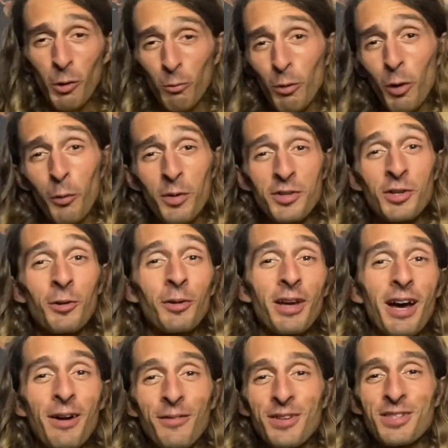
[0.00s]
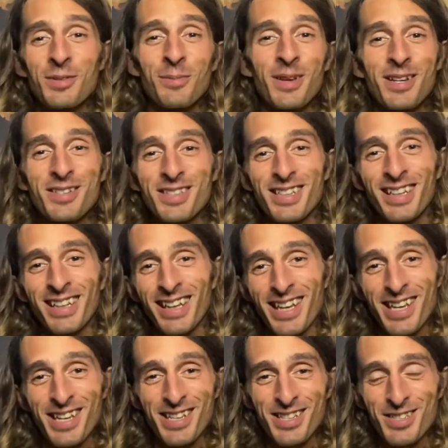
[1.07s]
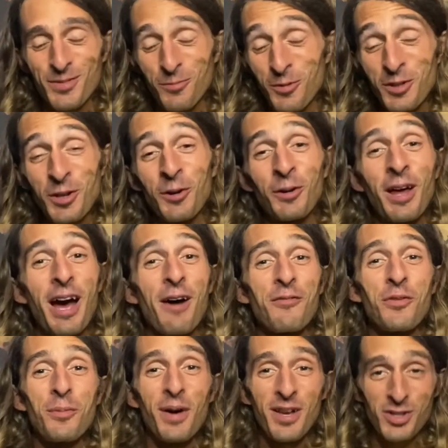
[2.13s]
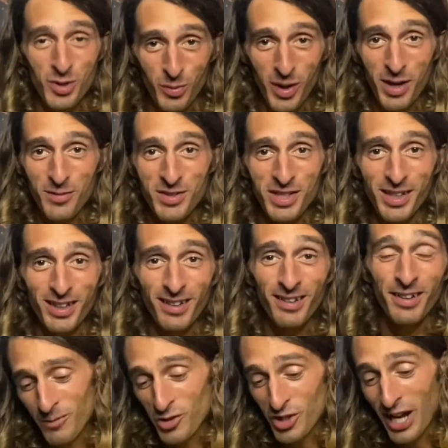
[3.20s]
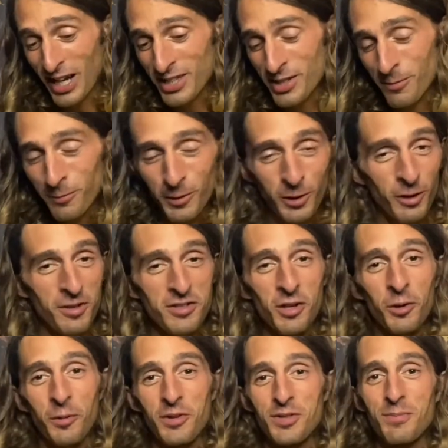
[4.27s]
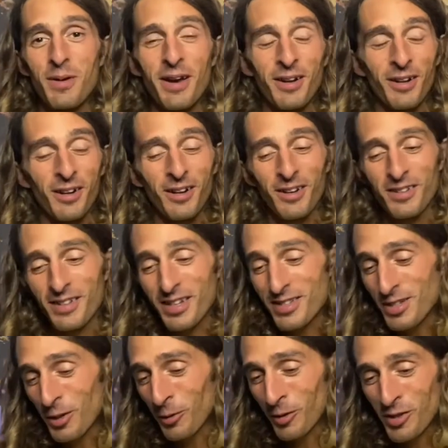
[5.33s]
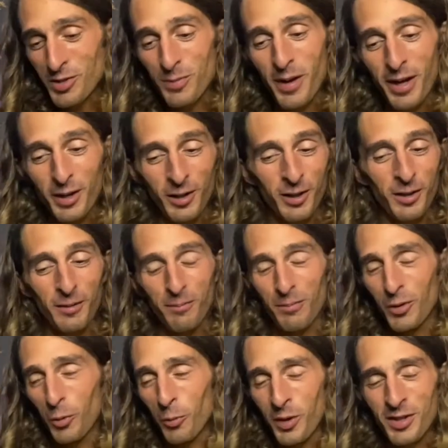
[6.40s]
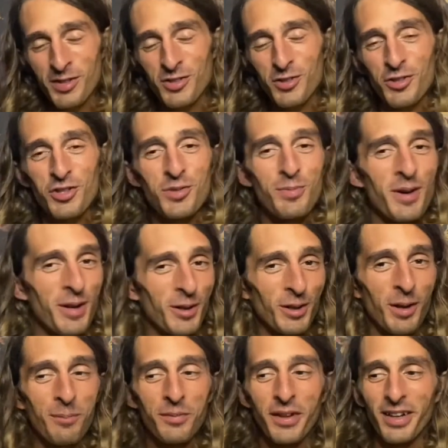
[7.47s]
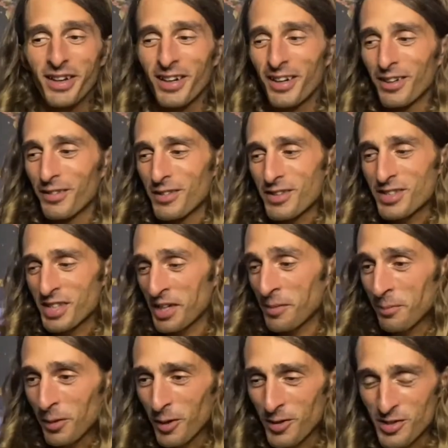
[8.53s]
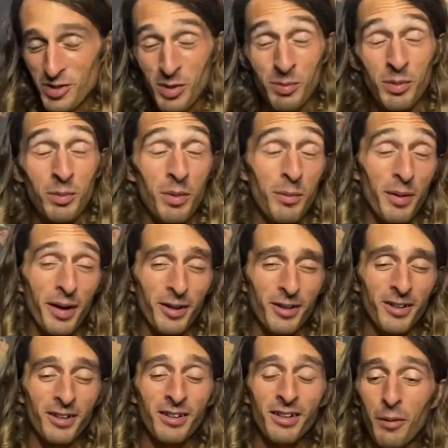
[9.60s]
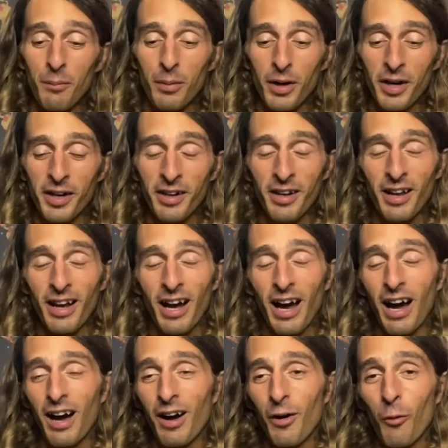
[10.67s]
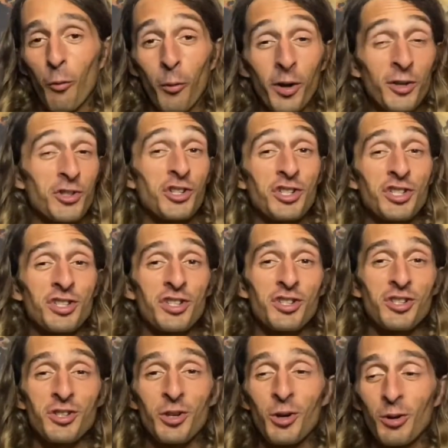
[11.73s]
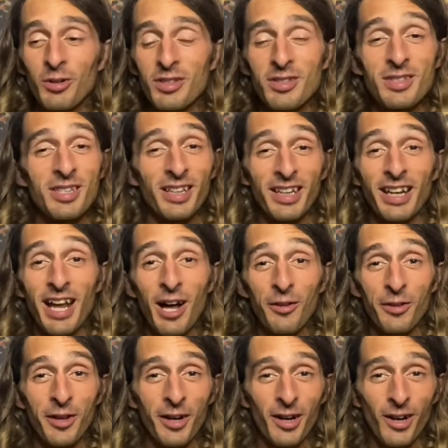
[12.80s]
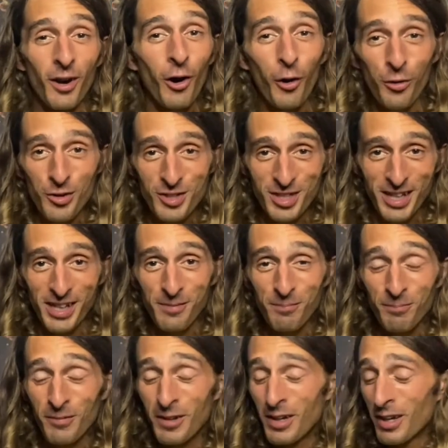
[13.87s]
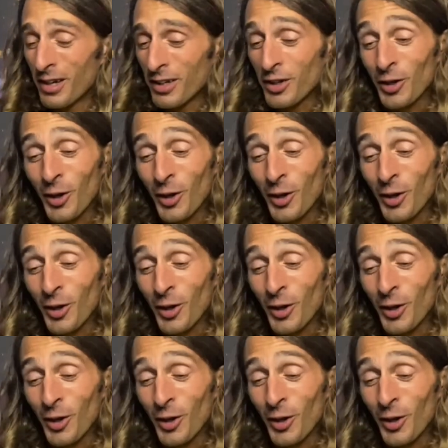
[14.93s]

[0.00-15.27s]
What we don't have that's amazing is we don't have the best waves here. Jacksonville is always better, Daytona's better, the winds are just better up there, the sandbars seem to be better, but we're just as stoked to get out there all the same. You